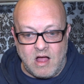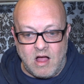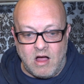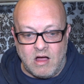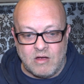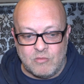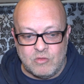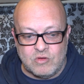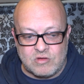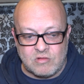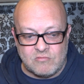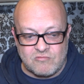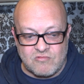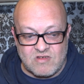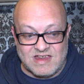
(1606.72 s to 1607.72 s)
I would
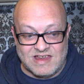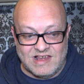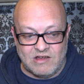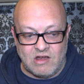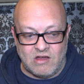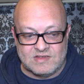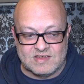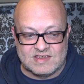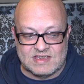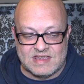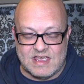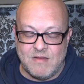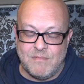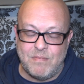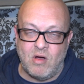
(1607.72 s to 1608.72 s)
really like to see
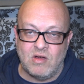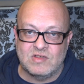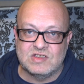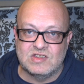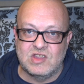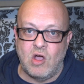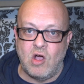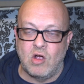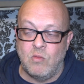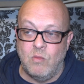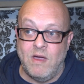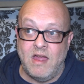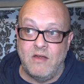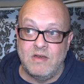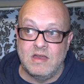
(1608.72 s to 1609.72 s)
a boxer dog
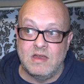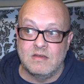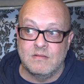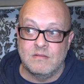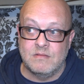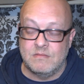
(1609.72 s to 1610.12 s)
wearing